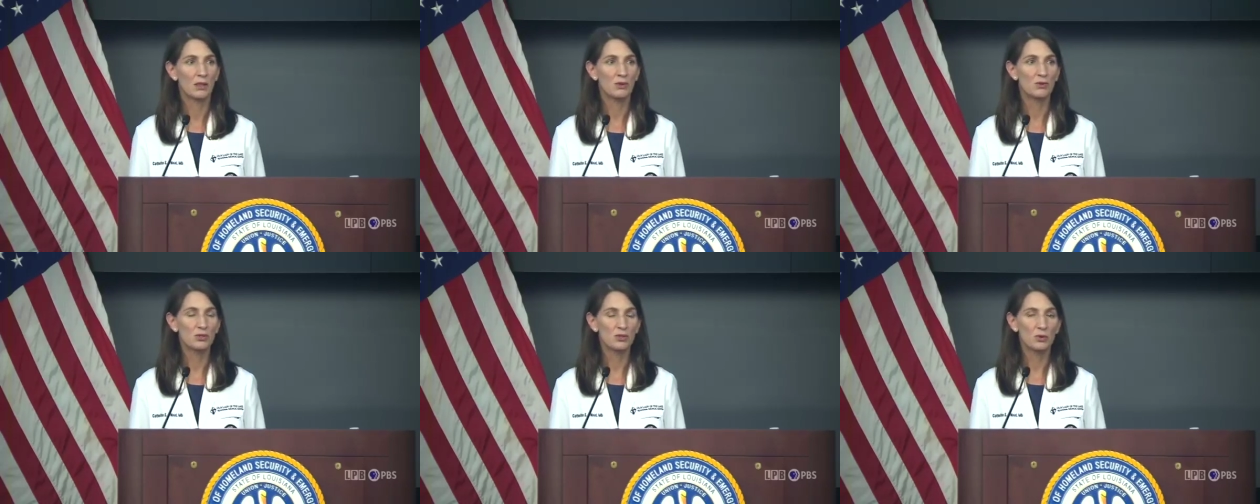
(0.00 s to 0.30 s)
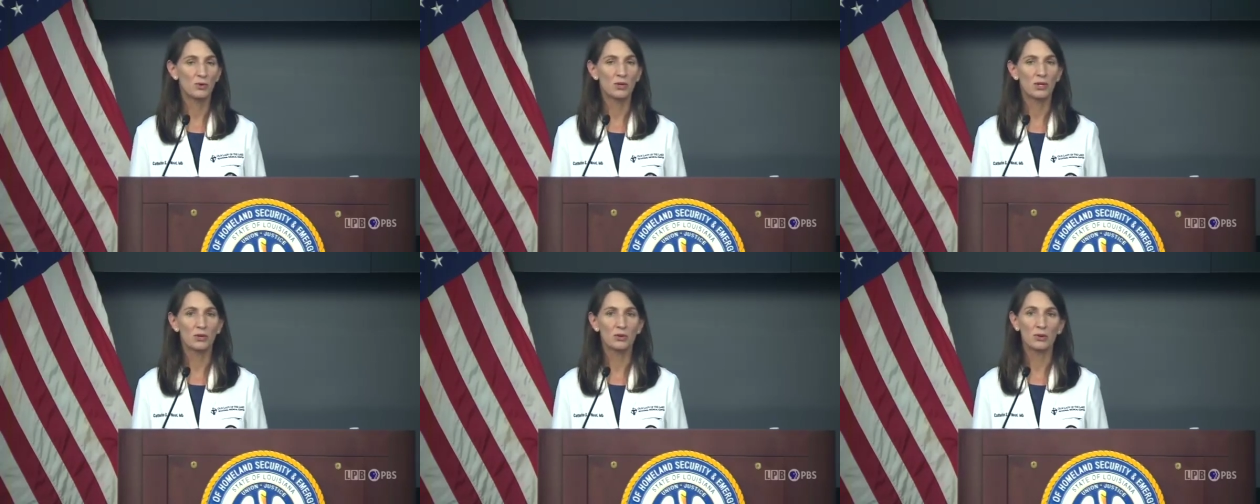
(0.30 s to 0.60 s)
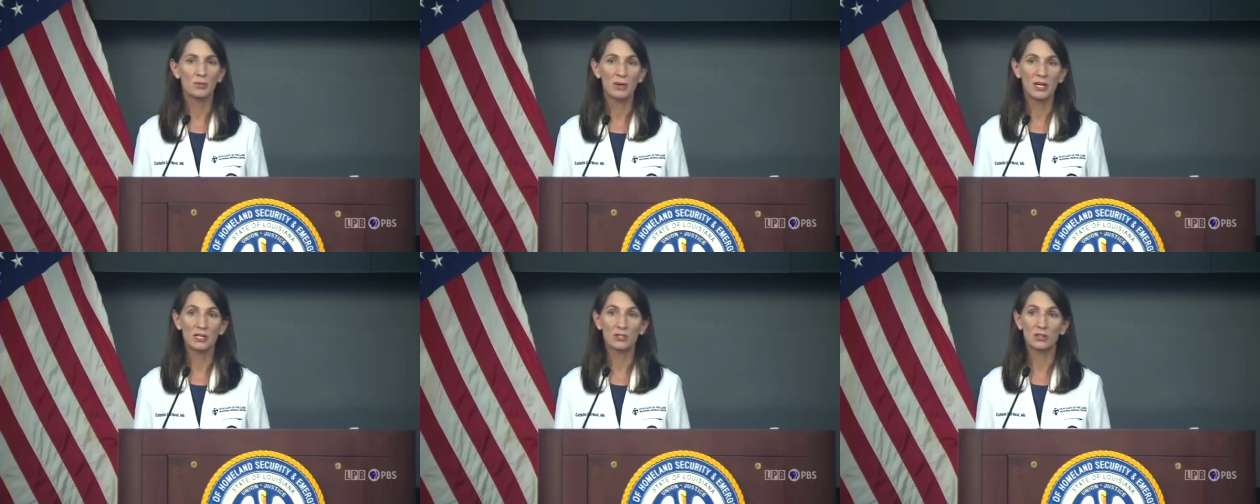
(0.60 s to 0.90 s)
Those
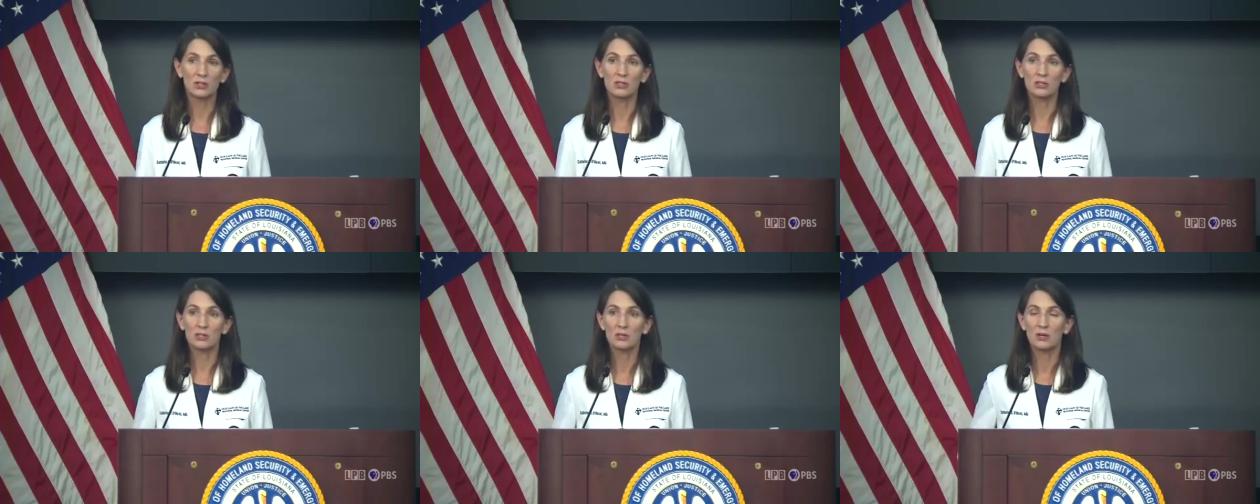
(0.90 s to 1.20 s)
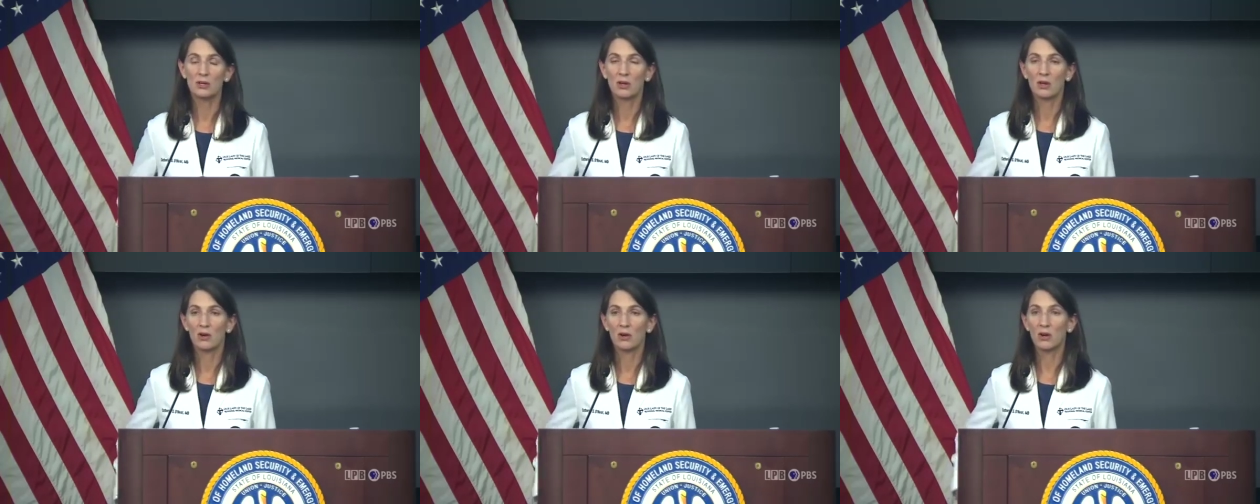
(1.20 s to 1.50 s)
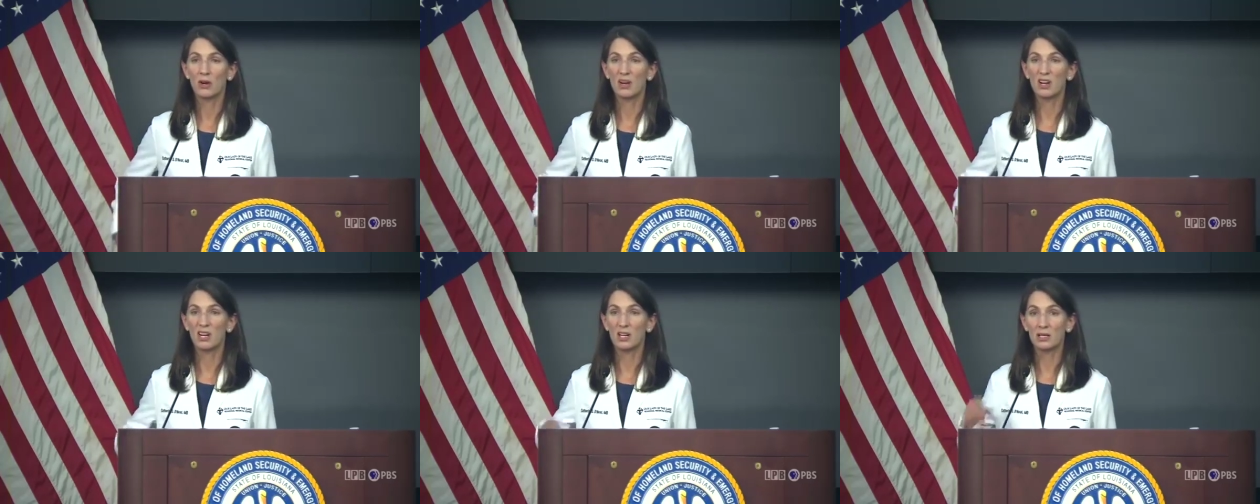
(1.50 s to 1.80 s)
23 patients
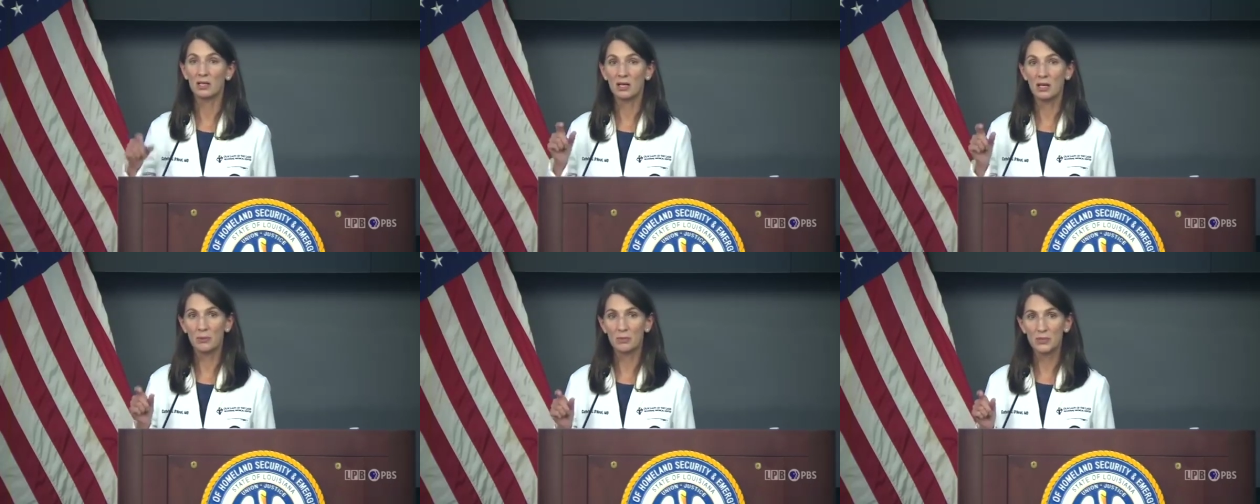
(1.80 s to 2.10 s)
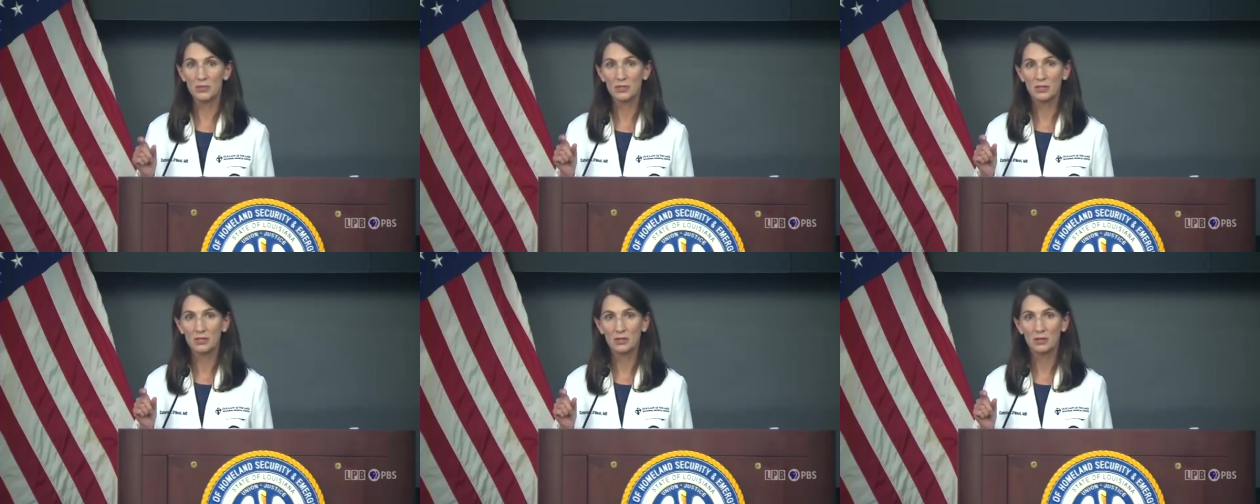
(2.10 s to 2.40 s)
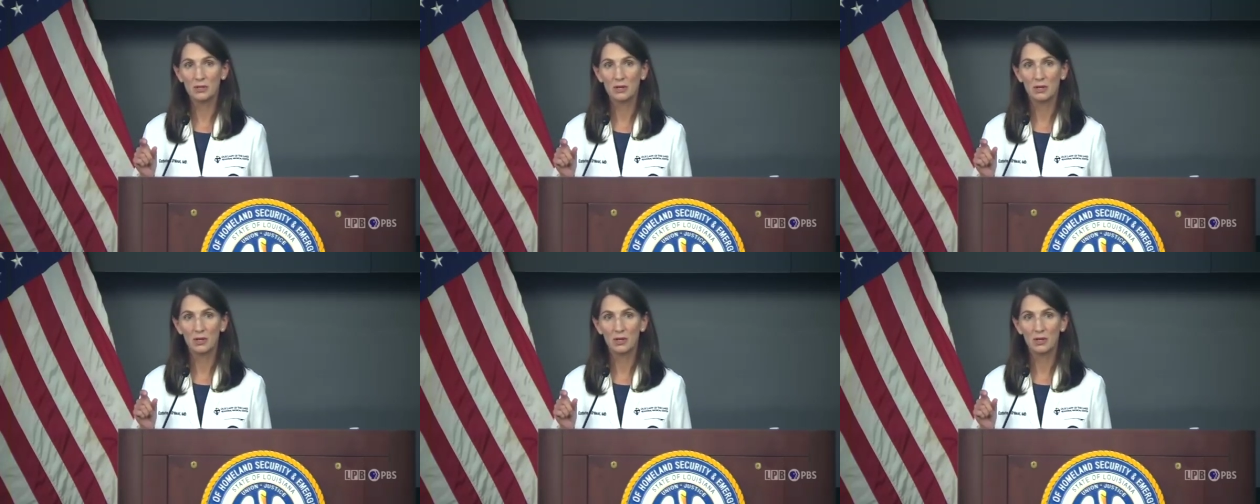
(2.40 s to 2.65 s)
are a glimpse